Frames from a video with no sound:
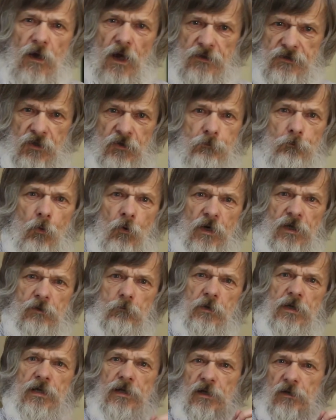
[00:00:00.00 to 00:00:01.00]
At this point,
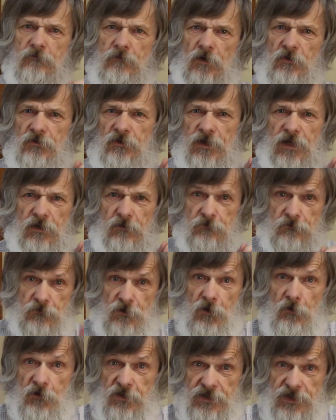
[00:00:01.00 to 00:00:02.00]
we can investigate a
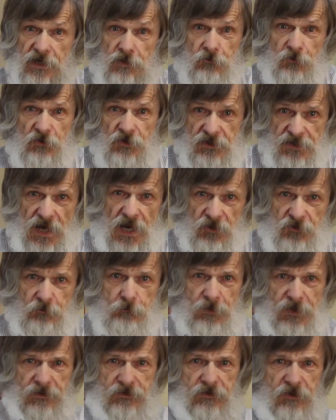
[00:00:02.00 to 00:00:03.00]
very interesting
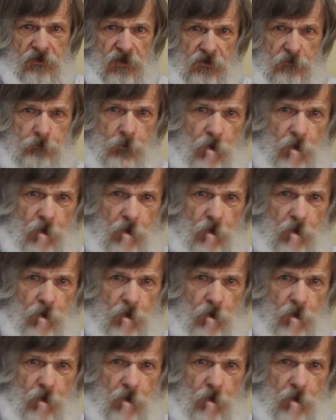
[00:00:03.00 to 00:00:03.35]
aspect to this